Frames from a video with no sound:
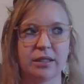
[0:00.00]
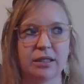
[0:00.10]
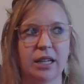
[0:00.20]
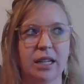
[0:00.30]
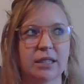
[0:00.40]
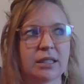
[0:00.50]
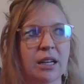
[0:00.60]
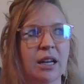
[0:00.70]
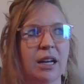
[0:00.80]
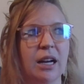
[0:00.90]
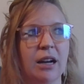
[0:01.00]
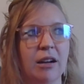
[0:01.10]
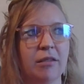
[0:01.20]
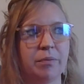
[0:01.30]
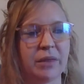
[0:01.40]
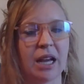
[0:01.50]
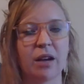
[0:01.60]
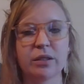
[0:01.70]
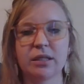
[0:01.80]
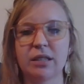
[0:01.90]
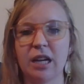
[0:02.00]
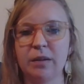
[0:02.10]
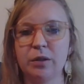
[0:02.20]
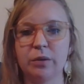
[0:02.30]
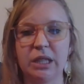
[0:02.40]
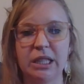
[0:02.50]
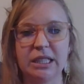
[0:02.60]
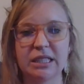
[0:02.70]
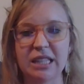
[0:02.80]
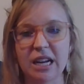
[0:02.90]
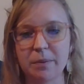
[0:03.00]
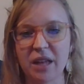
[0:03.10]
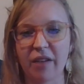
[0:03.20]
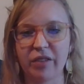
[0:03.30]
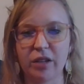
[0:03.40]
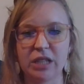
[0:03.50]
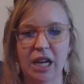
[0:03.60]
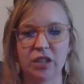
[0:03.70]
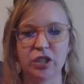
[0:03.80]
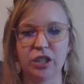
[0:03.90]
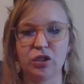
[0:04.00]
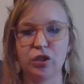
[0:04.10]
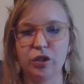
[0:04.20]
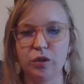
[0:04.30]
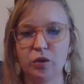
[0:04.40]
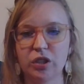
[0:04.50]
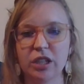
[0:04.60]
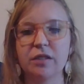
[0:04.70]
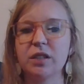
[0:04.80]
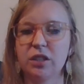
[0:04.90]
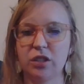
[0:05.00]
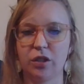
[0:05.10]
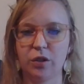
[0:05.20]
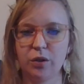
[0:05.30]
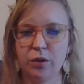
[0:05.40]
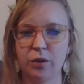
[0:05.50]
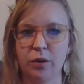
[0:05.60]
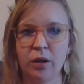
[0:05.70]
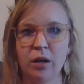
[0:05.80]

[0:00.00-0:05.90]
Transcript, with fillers: It, it's um, now is the time to really set up that foundation to shift into who